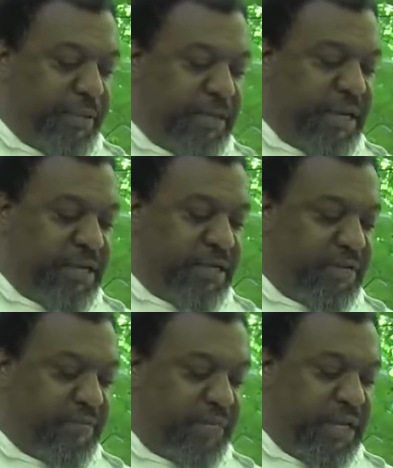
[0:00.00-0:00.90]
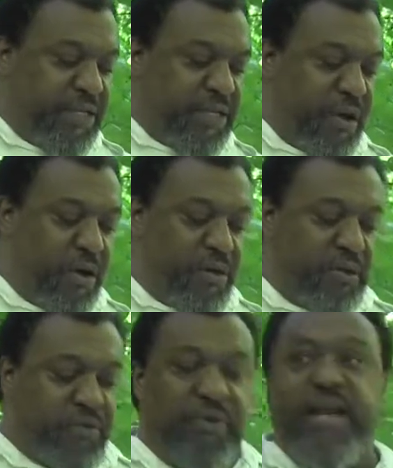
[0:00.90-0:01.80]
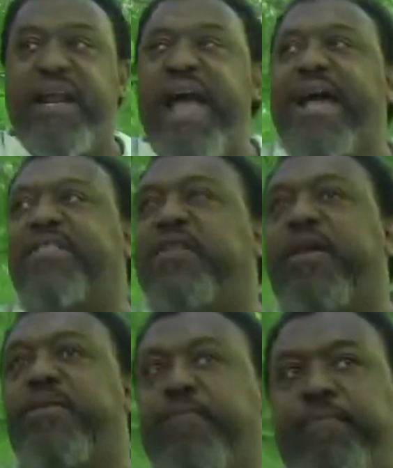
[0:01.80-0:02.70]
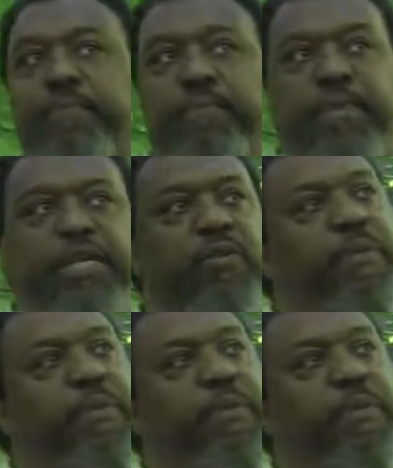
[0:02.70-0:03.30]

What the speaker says: these songs were not an accident. These